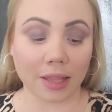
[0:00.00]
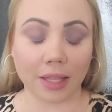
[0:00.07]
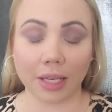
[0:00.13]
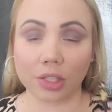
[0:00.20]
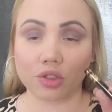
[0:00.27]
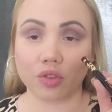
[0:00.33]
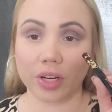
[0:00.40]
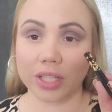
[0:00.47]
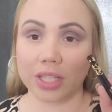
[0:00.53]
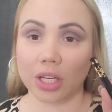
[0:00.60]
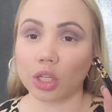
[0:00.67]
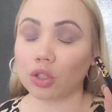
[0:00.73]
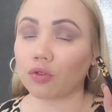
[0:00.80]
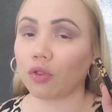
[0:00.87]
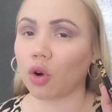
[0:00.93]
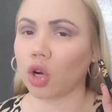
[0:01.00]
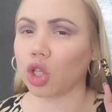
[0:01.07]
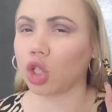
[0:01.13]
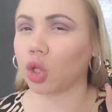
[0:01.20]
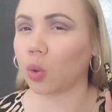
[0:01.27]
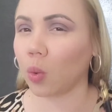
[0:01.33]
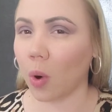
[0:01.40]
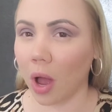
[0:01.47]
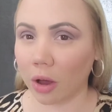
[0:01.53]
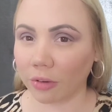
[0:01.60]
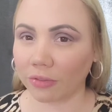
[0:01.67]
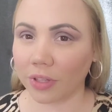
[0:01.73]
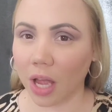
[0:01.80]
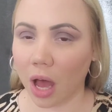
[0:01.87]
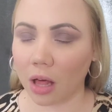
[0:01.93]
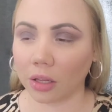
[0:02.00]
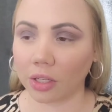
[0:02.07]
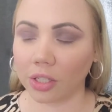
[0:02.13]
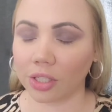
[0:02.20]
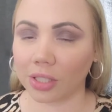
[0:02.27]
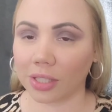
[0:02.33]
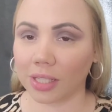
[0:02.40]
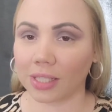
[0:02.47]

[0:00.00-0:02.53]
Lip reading: This retails for $12.